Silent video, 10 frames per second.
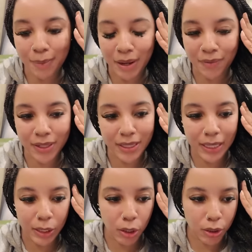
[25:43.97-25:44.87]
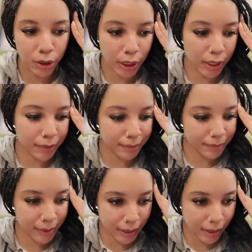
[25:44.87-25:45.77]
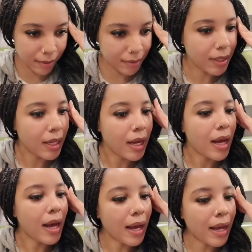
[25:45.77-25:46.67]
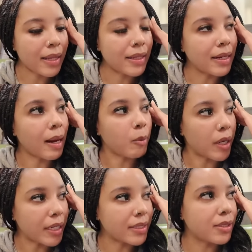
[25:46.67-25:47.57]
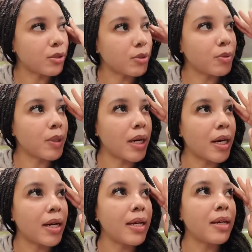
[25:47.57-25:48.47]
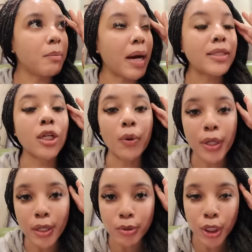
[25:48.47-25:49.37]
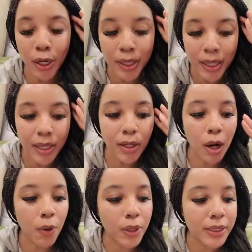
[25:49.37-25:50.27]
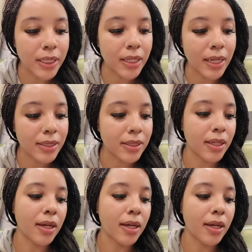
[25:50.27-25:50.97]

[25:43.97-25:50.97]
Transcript: I'm not feeling that at all, child. So I think I'm ready to end my Tokyo journey and go on to the next